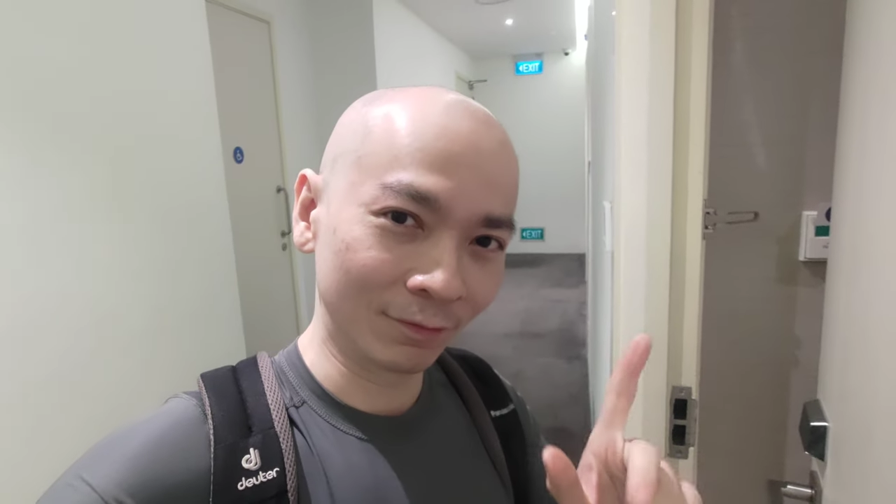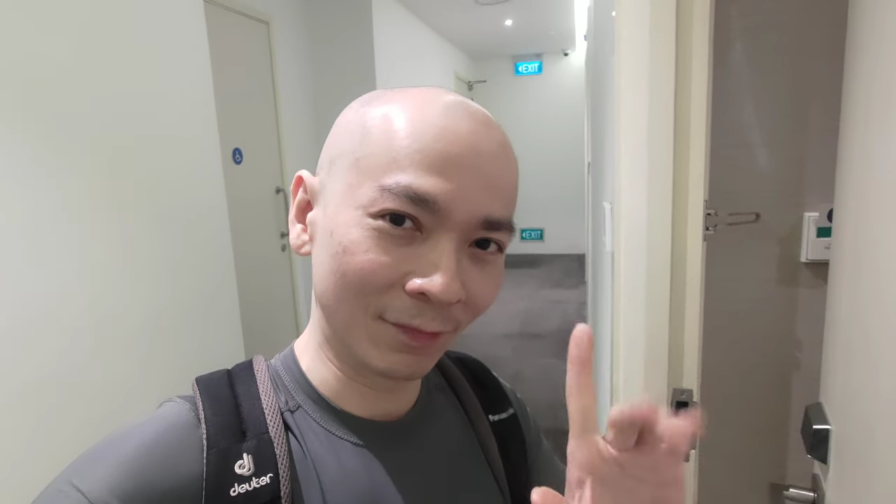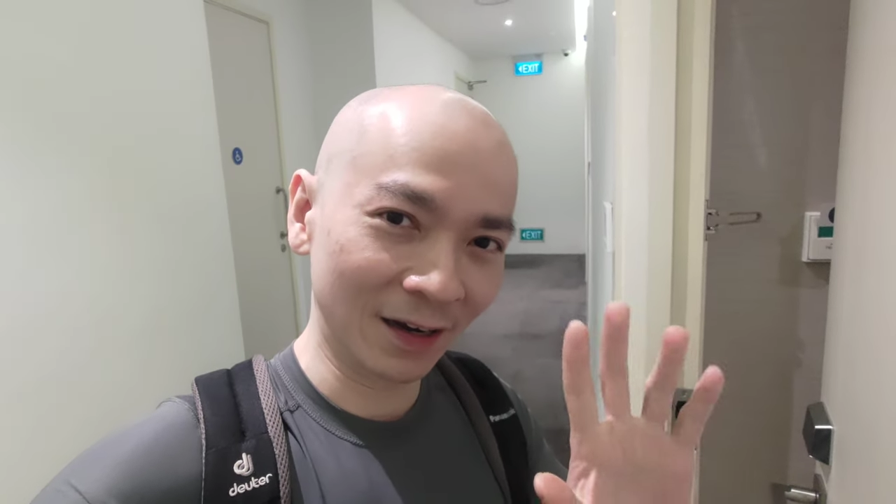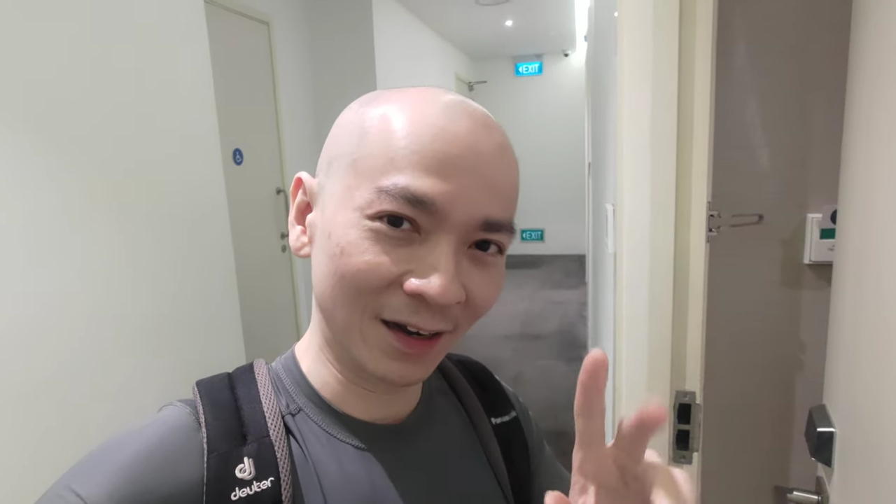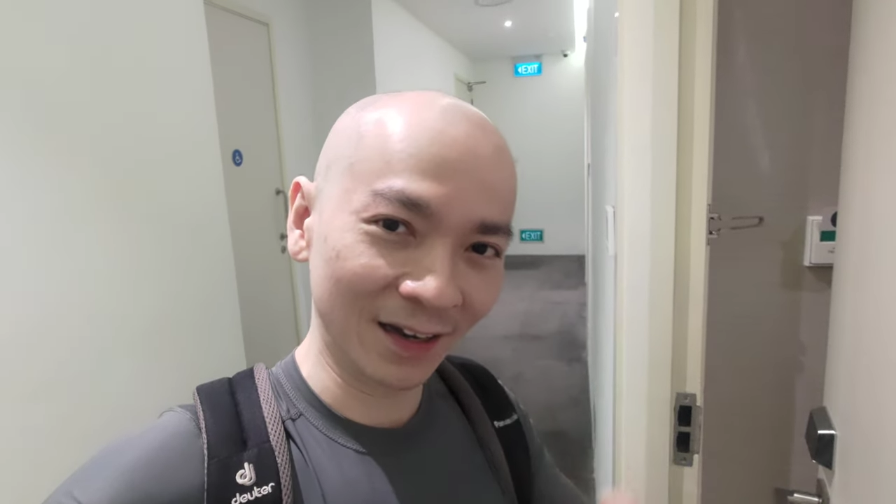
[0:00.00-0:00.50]

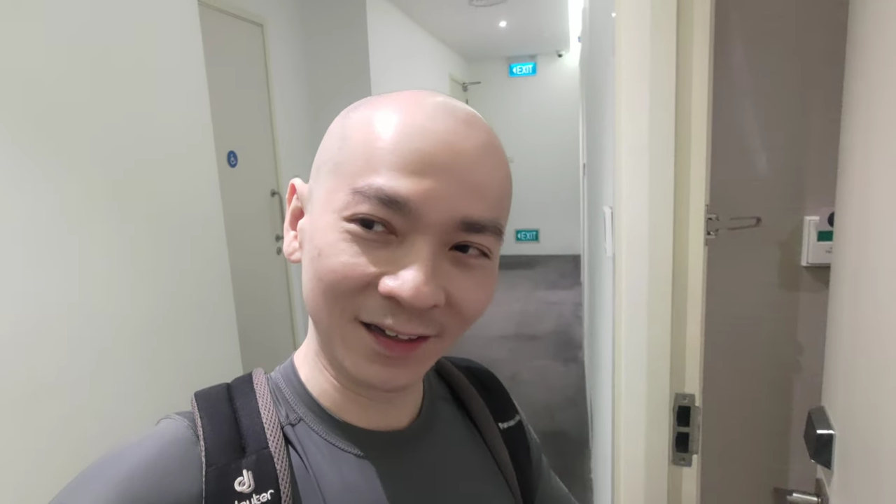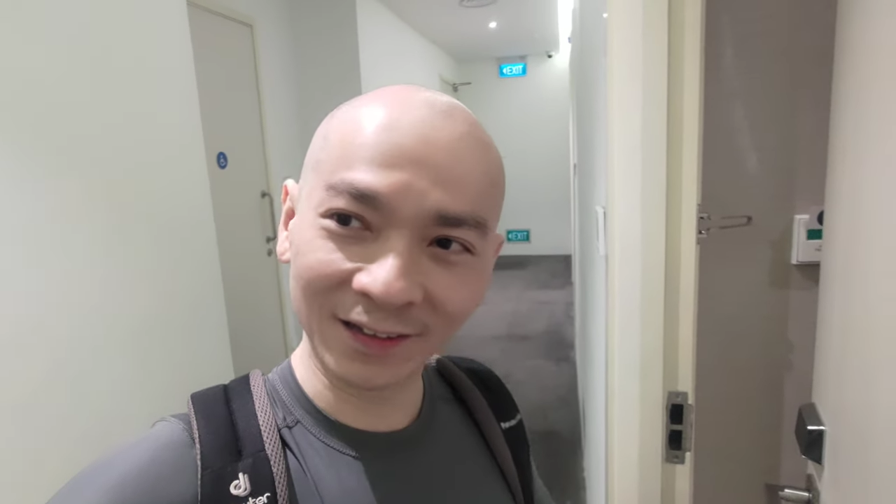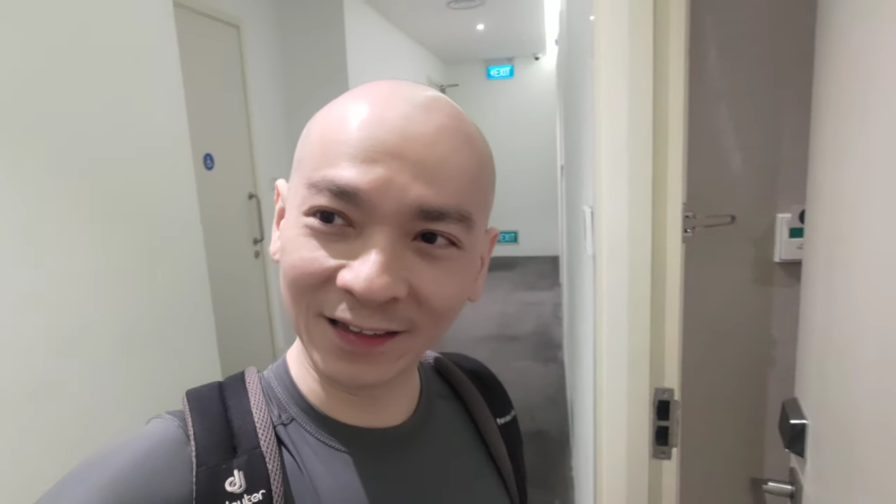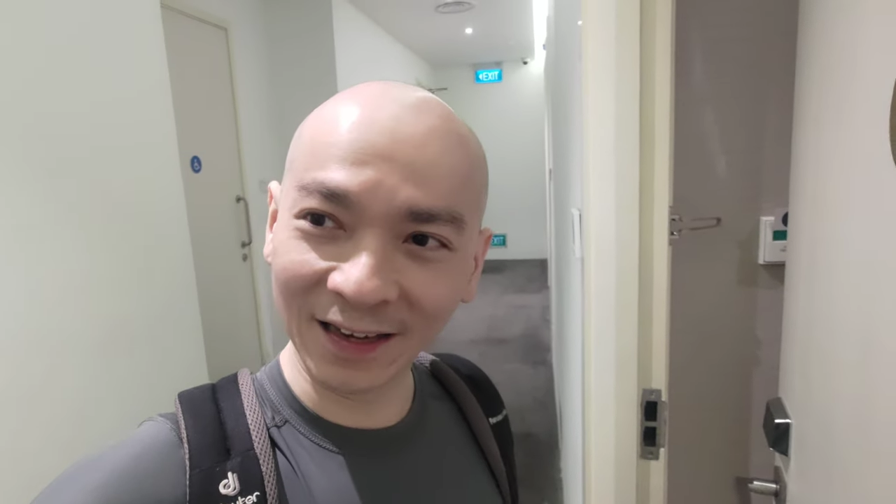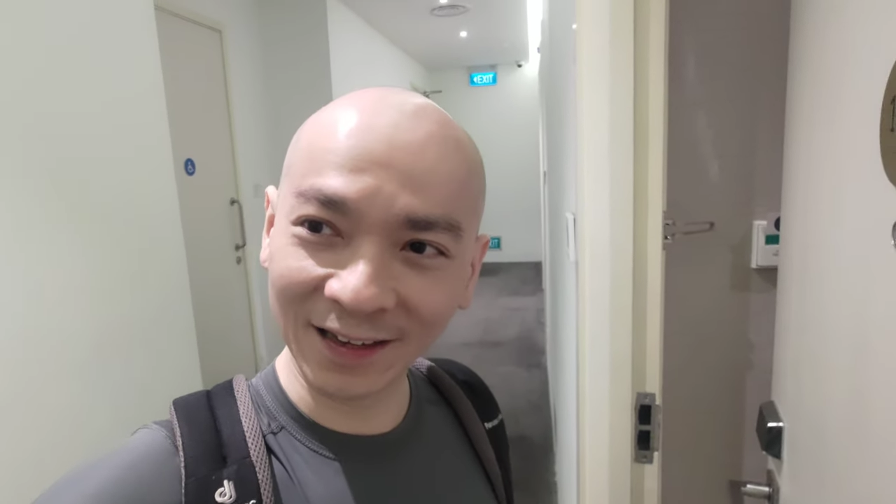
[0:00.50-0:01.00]
Bye,
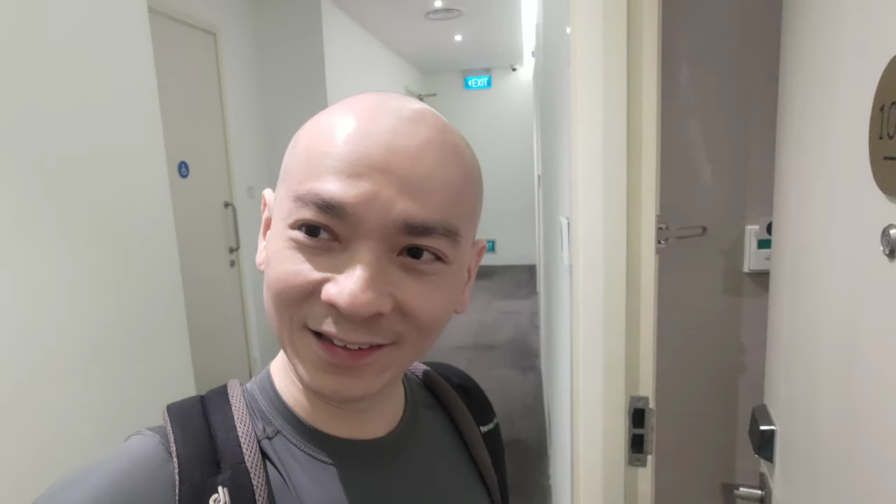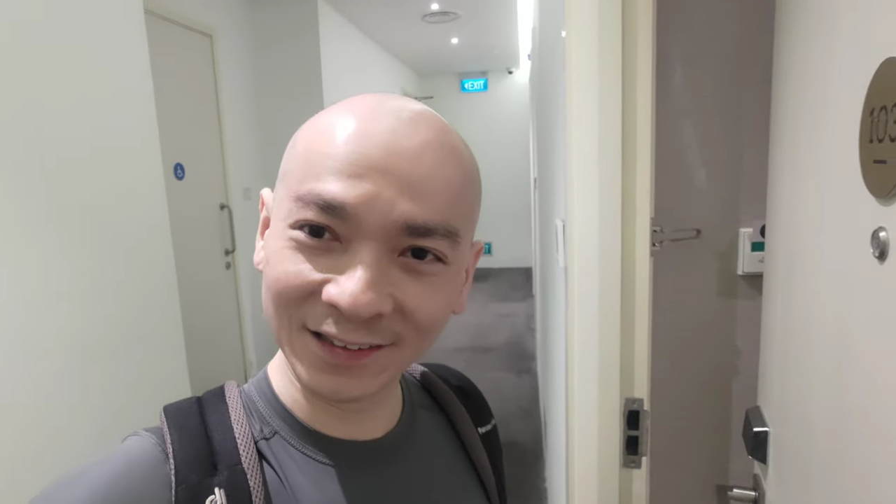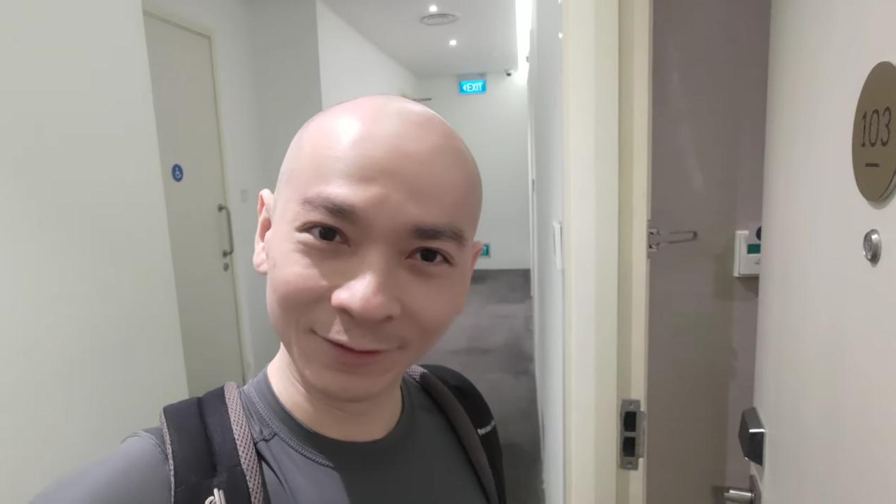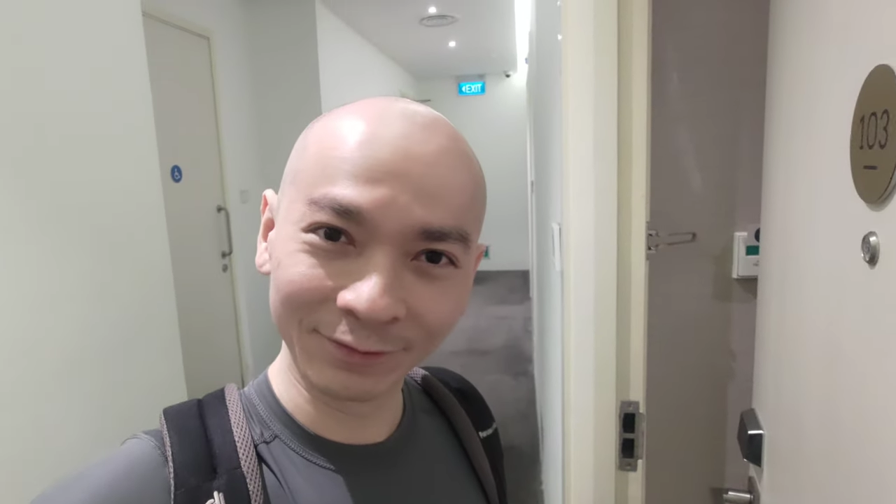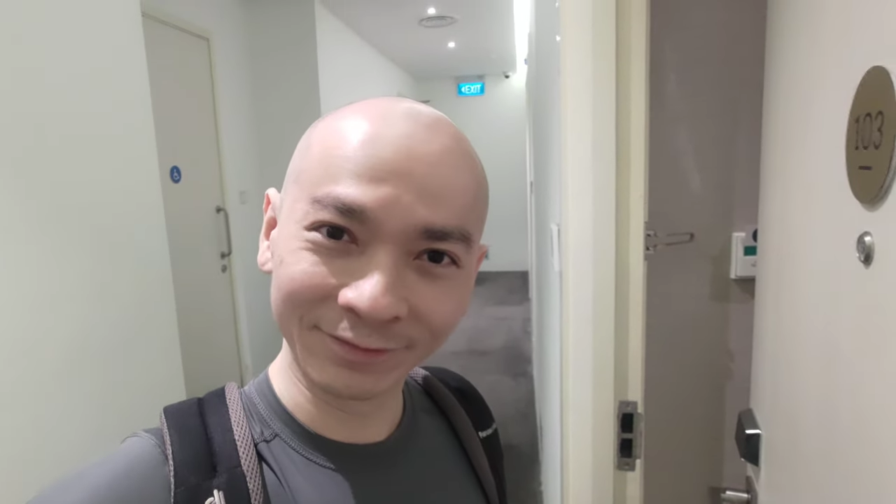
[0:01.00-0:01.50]

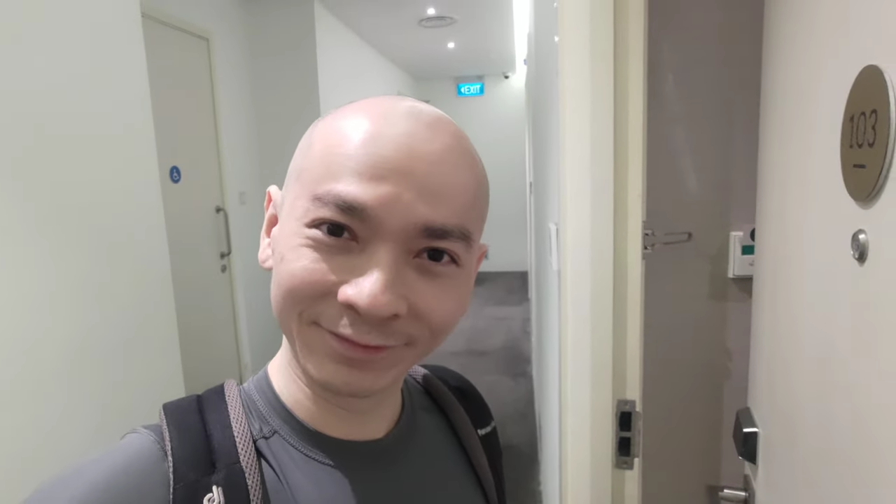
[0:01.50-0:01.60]
thanks.